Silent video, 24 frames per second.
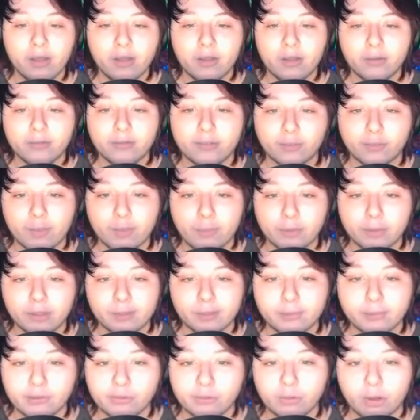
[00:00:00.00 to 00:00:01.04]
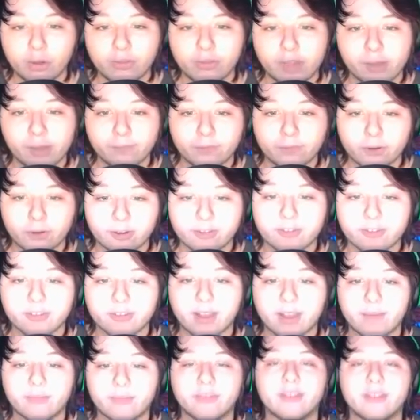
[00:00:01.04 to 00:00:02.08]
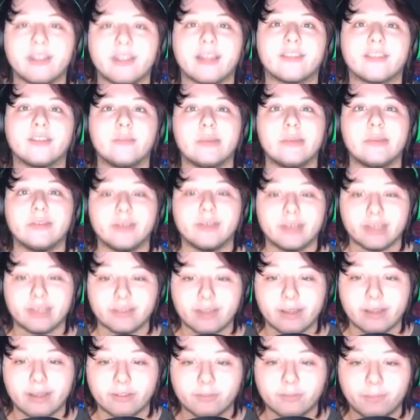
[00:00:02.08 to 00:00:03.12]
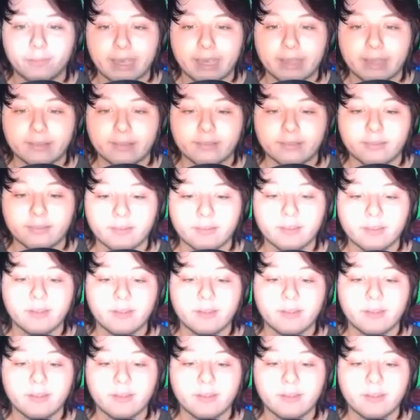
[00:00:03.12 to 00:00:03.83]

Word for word: So we put the blue wool down first because obviously that's going to be Lincoln Loud's pants.